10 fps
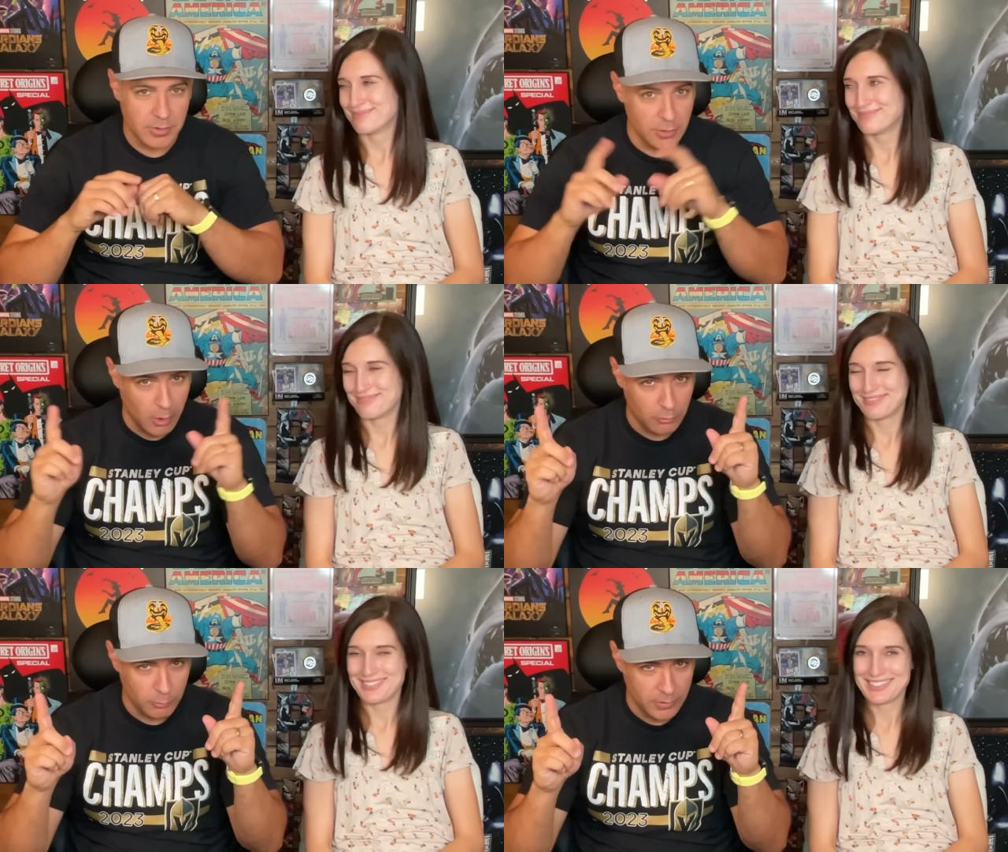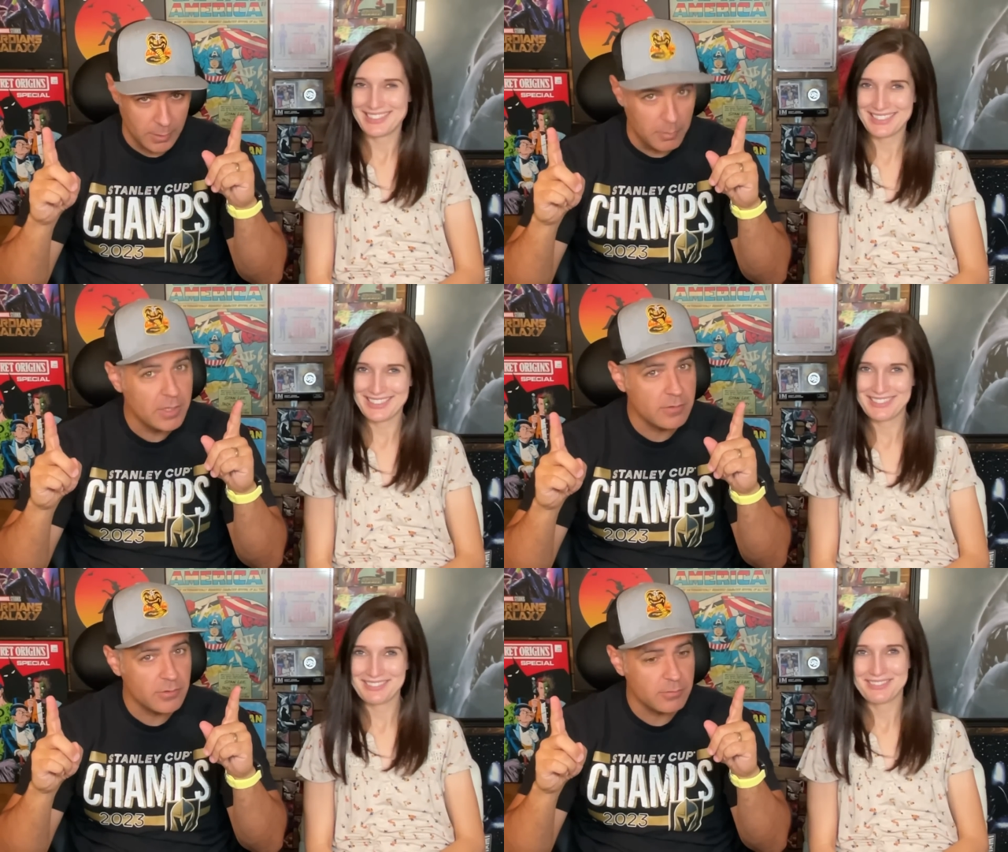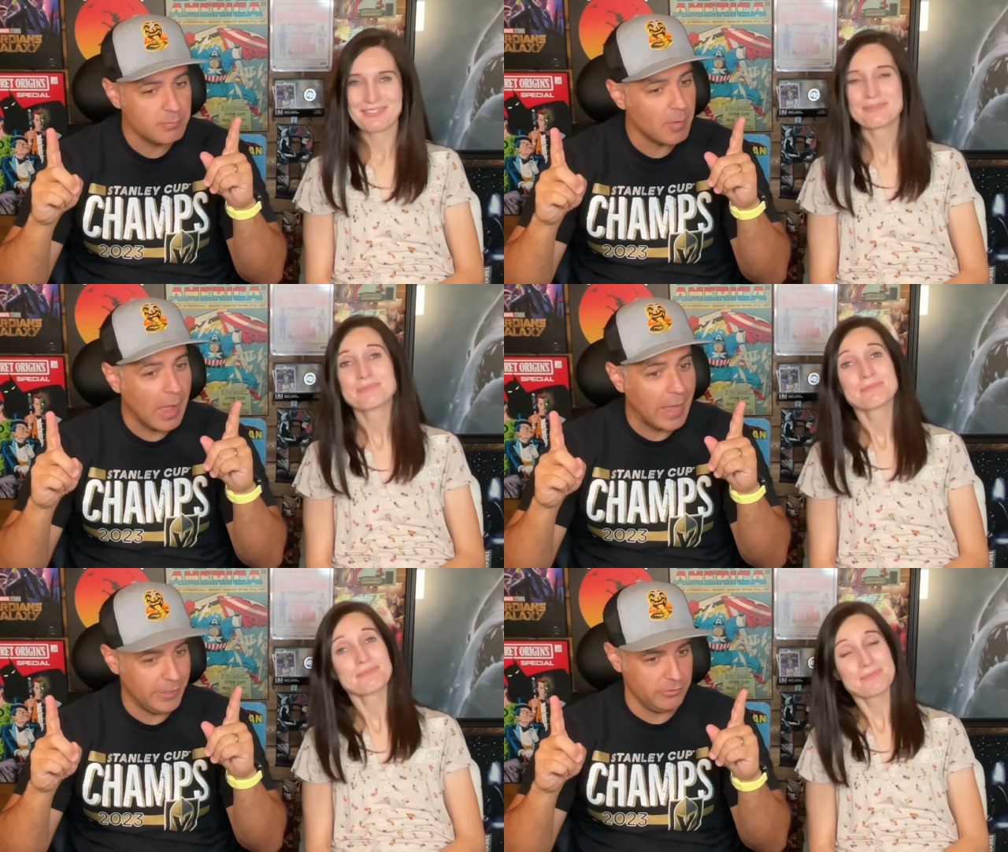Speaker 1: You all know what that means.
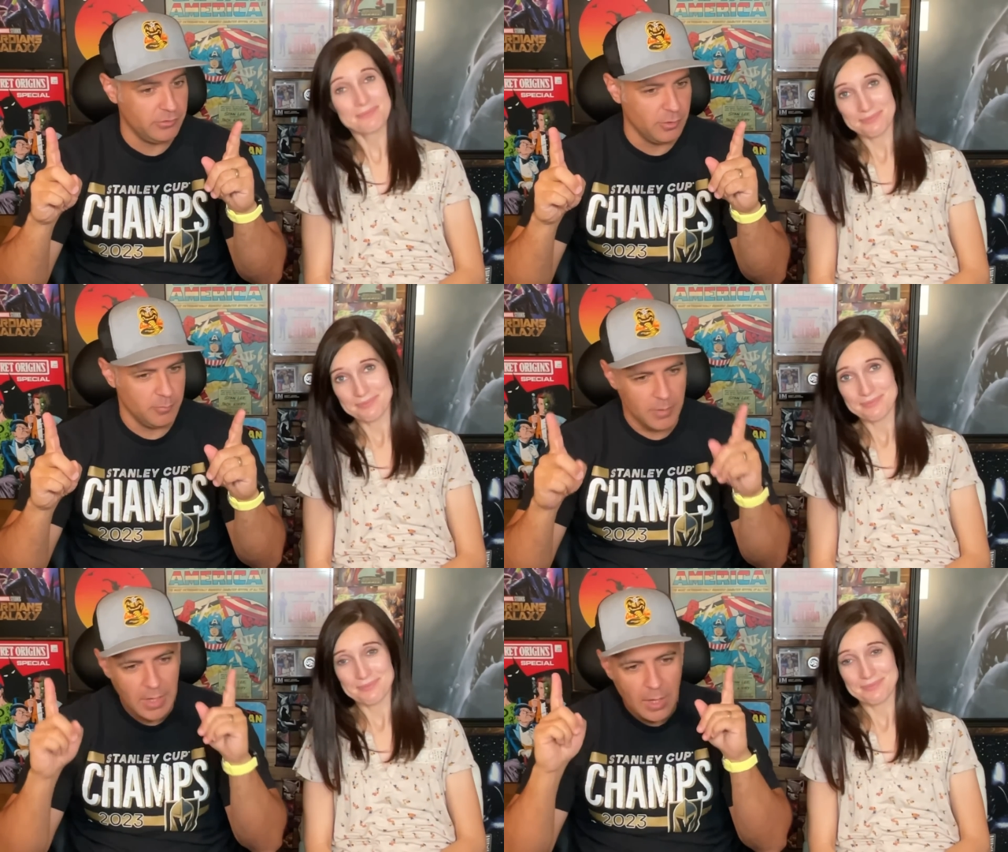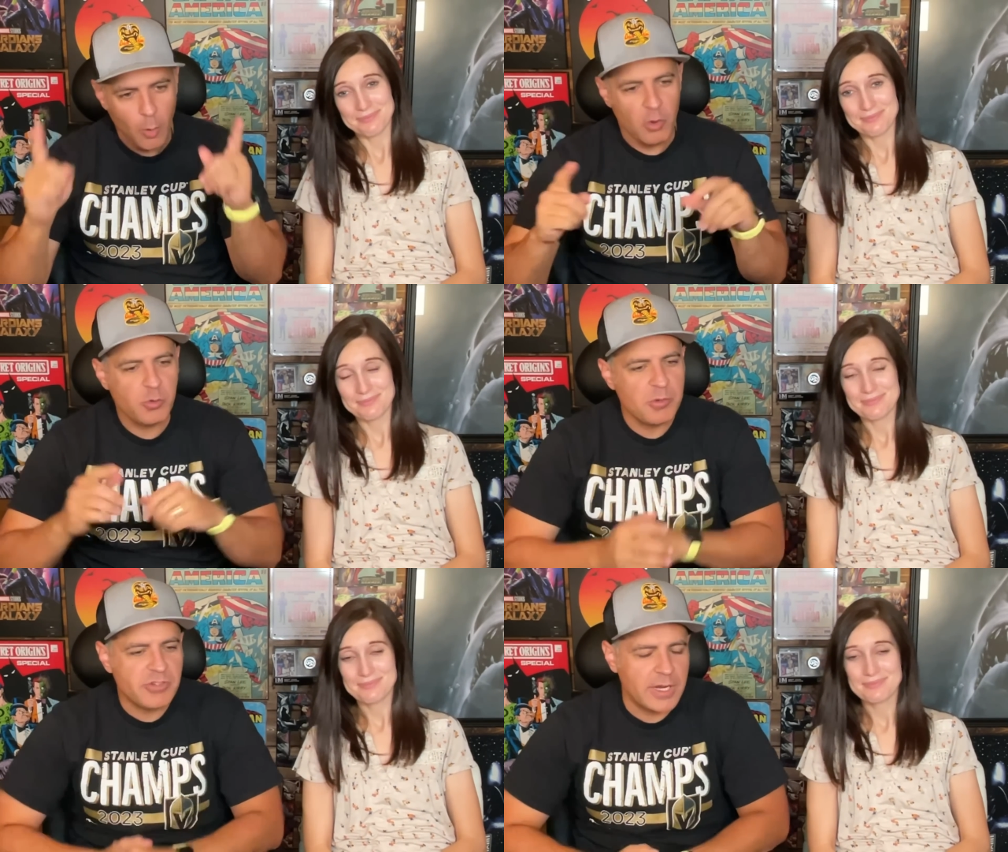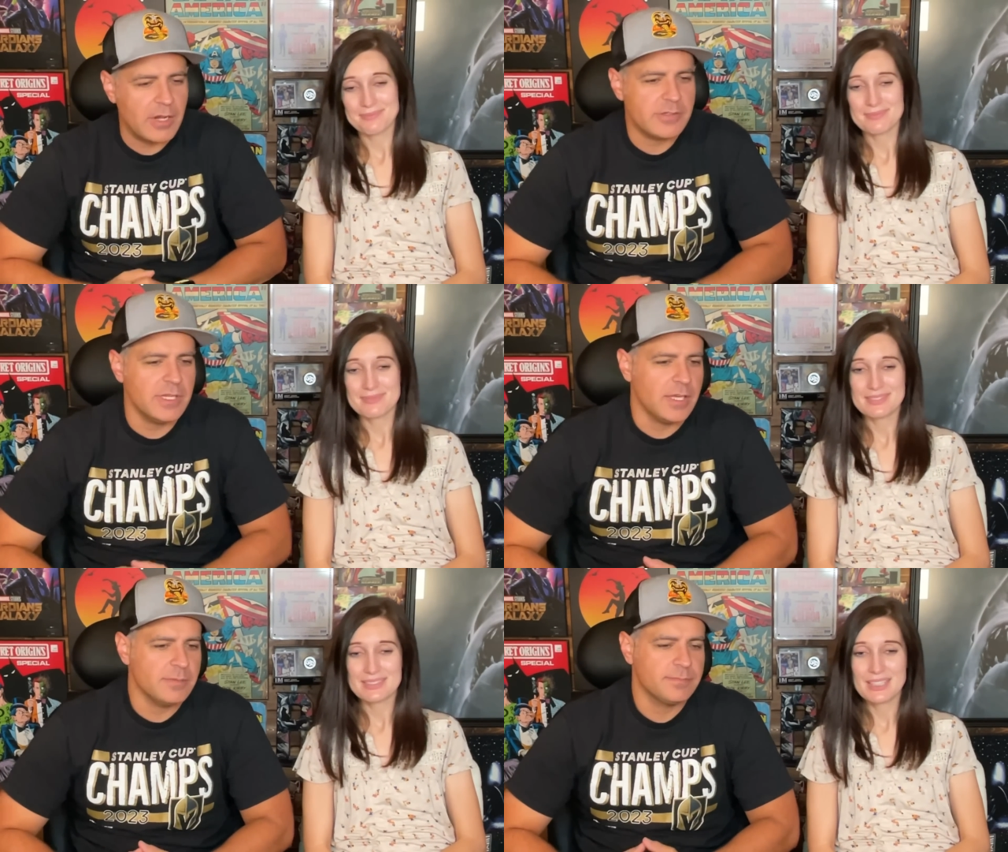I just don't. Which one we checking out
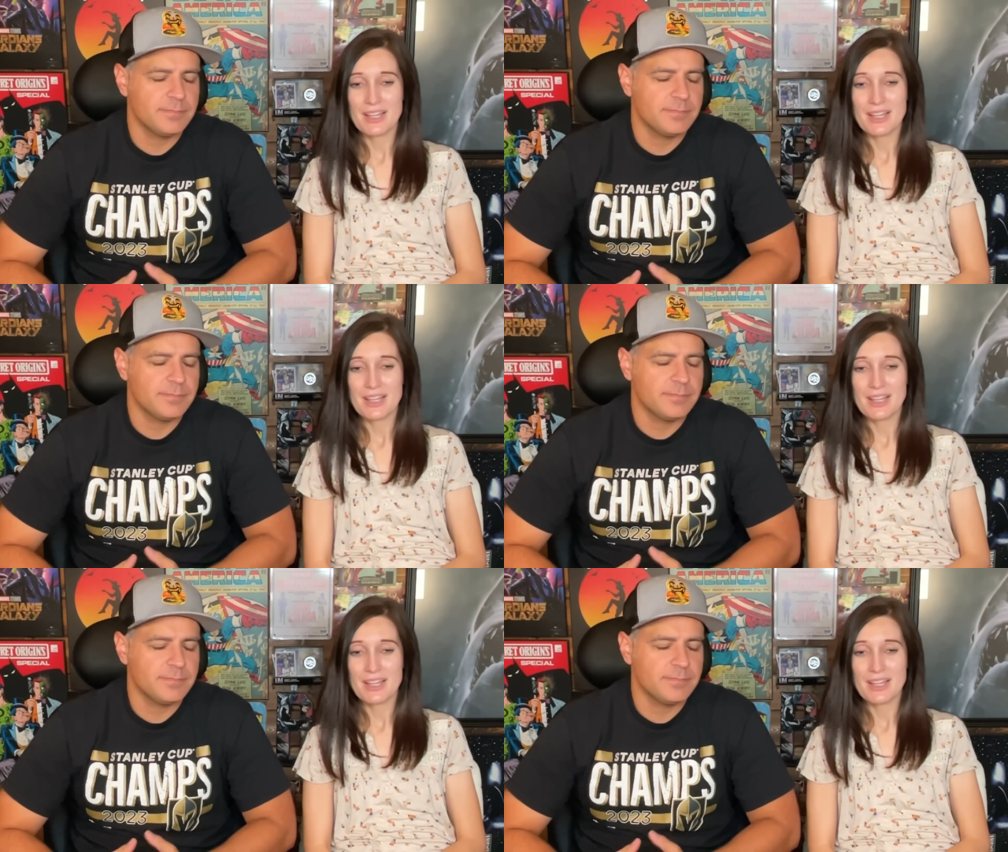today?